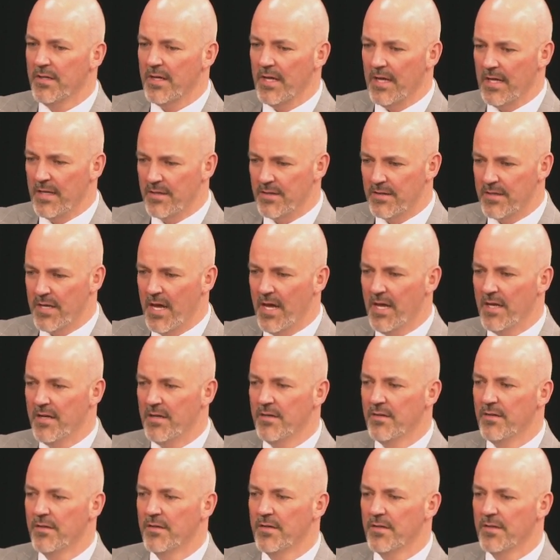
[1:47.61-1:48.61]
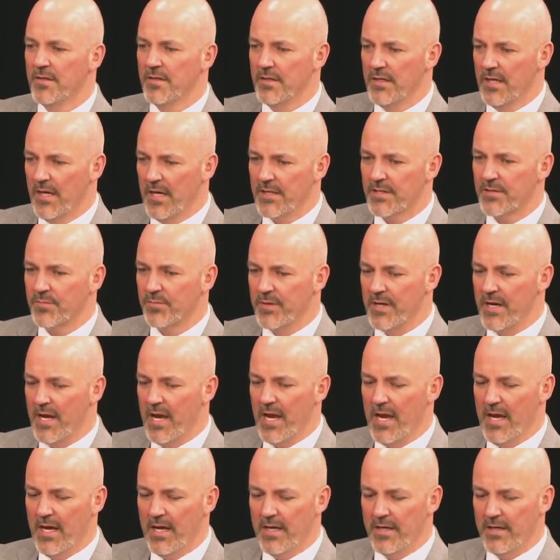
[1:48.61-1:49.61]
in 10, yes, we
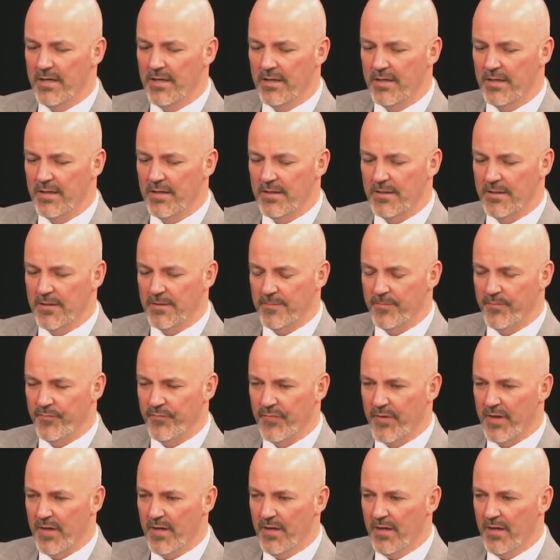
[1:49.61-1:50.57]
had um,